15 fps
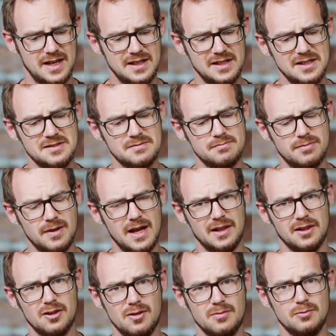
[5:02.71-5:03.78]
It is a
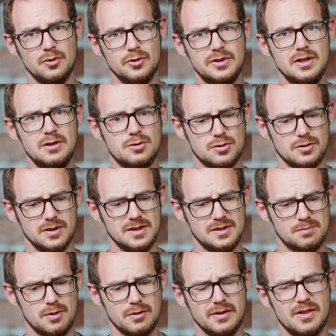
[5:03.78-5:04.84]
lot more neutral. It's
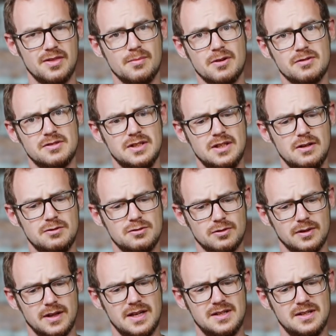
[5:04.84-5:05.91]
probably the most
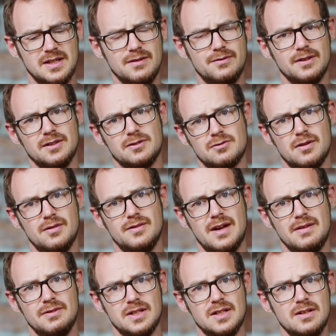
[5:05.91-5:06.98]
neutral ND filter I've
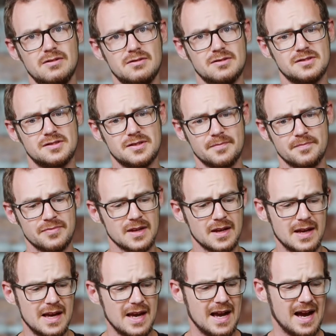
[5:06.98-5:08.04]
ever used.
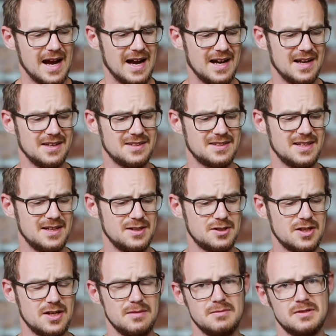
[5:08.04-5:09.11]
And in
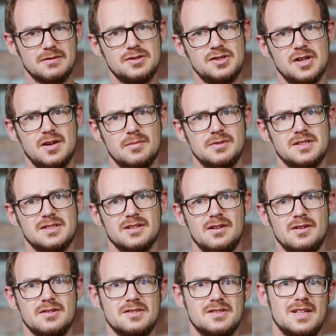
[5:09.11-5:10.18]
terms of sharpness
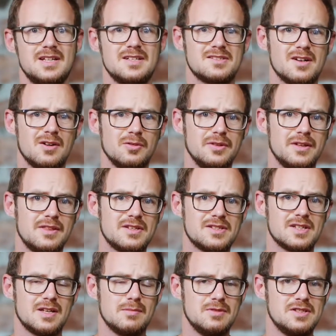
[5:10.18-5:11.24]
loss, it's only the
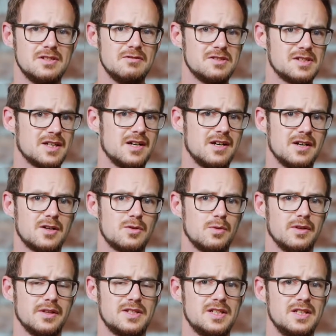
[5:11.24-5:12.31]
same as using a high
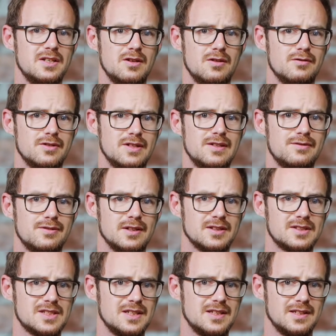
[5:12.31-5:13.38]
quality UV
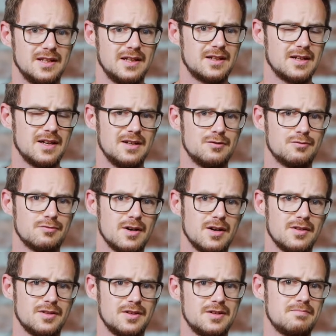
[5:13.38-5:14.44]
filter. Like, I'd
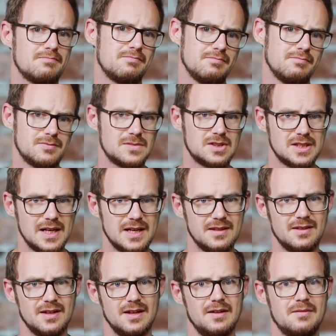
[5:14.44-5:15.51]
rather
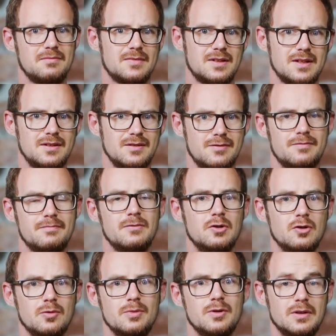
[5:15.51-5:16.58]
take that kind of
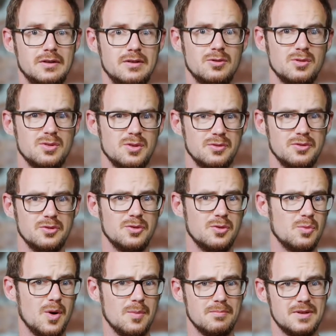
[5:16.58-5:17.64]

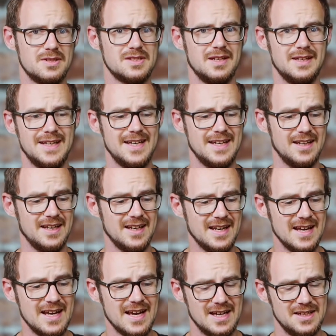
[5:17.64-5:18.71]
0.0001% hit
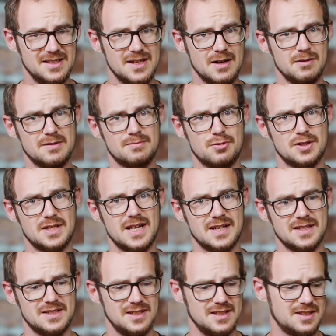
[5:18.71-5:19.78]
and know it's
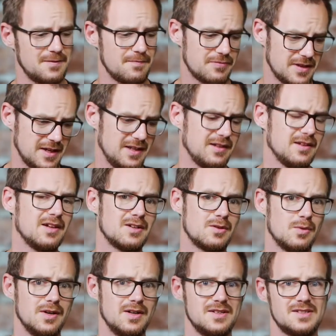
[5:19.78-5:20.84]
protected, and
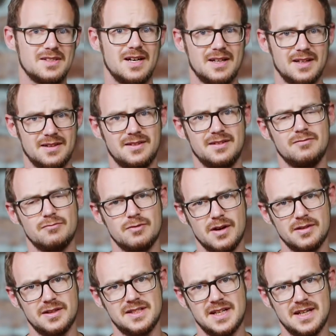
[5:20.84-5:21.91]
likewise I'd
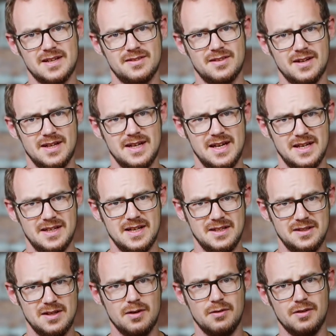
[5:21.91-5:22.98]
rather take that hit
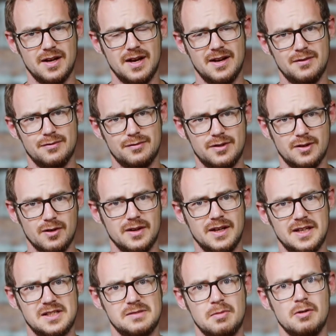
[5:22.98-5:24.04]
and know that I've got
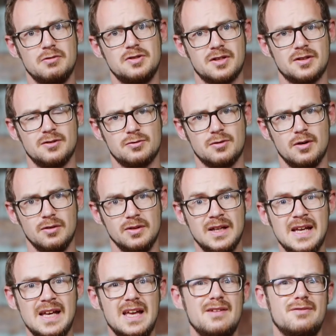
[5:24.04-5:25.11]
exposure control
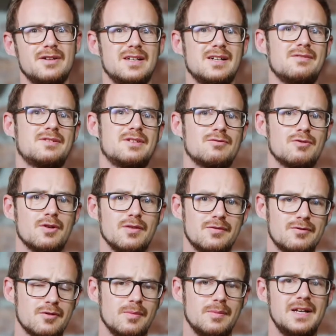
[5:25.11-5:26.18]
if I have to run
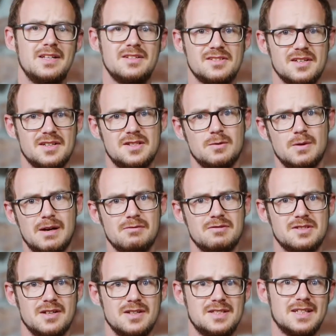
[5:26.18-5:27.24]
from inside to
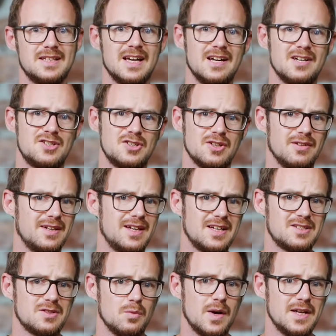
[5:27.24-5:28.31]
outside to get a shot
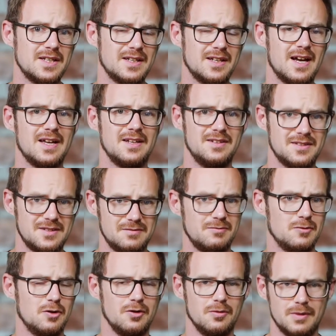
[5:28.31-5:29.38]
at a wedding and
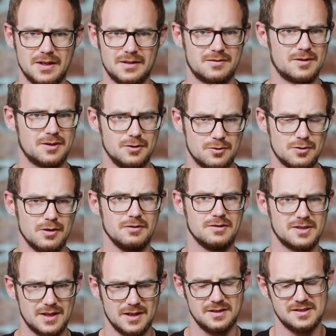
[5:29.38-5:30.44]
all my
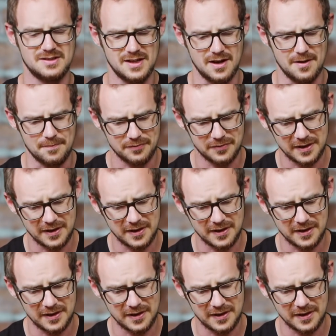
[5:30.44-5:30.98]
controls are kind of set.